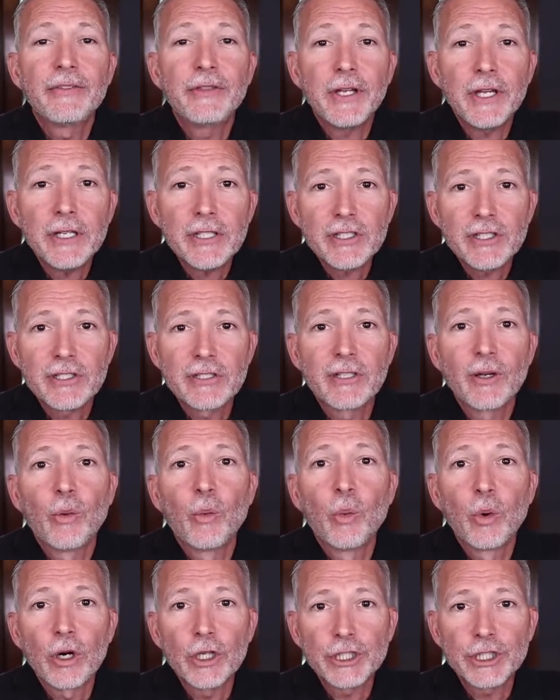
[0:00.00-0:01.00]
this
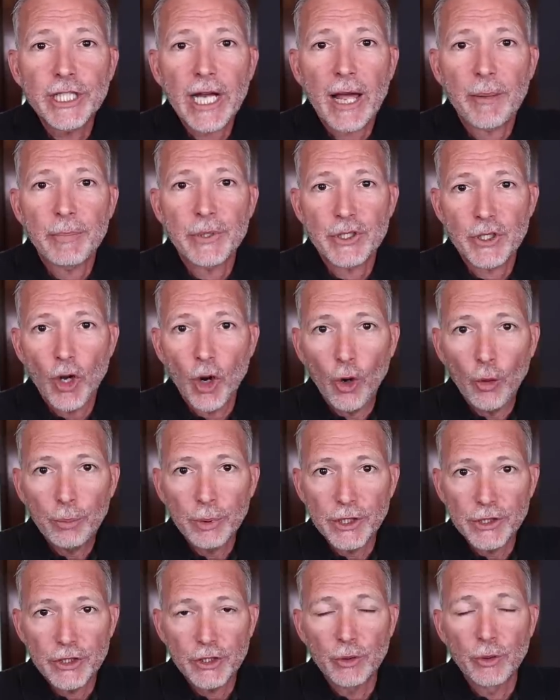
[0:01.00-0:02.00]
workshop is
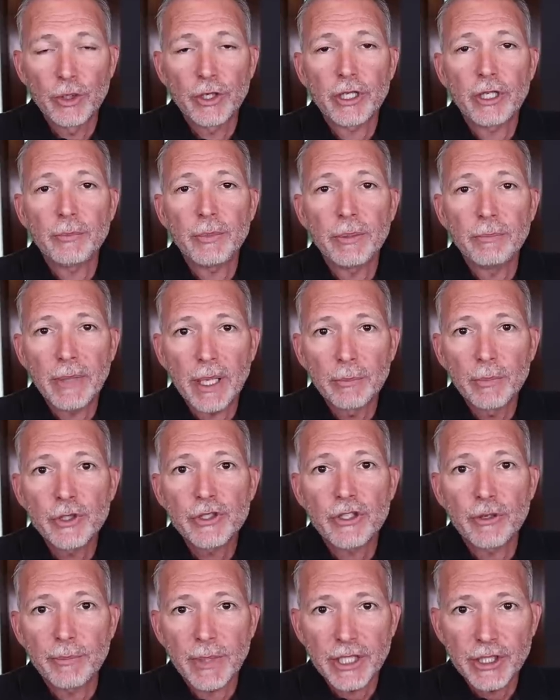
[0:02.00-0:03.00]
open to are going to be
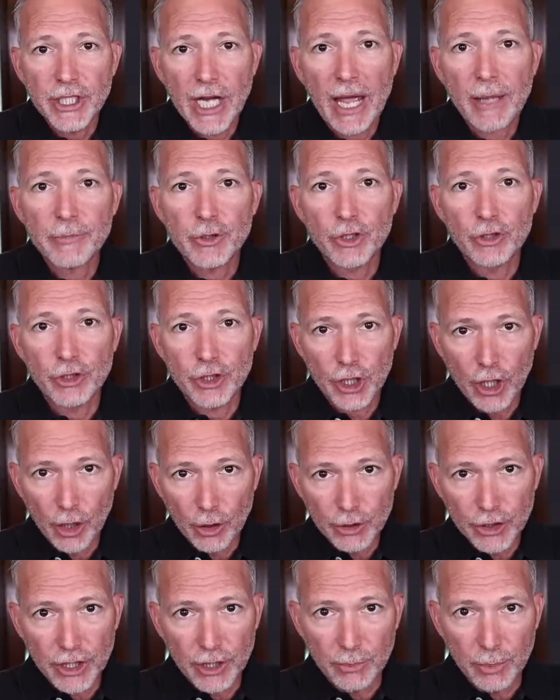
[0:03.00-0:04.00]
members of my job search
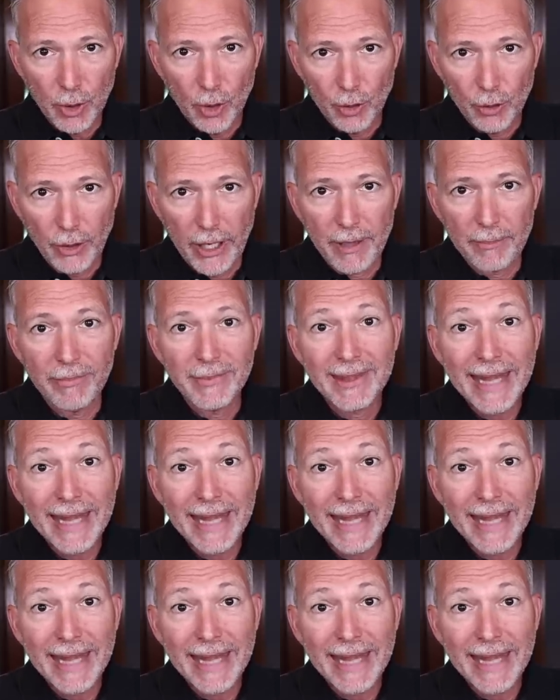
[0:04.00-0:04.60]
coaching program.